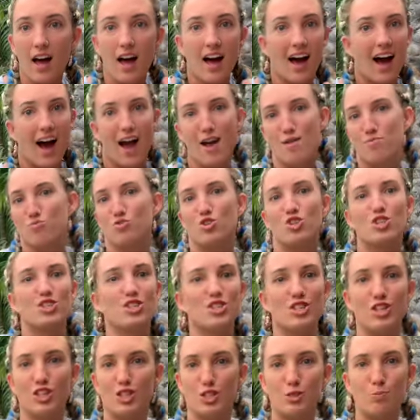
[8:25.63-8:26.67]
I'm just
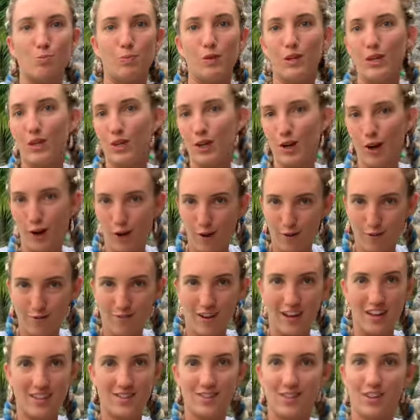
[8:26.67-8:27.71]
this pure
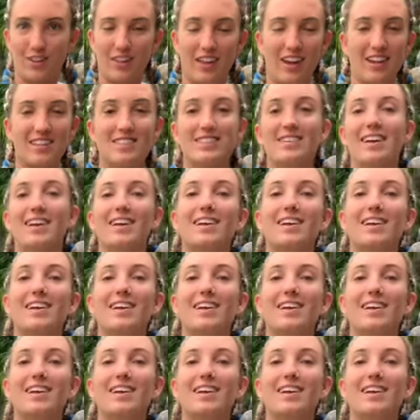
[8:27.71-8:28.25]
vessel that is a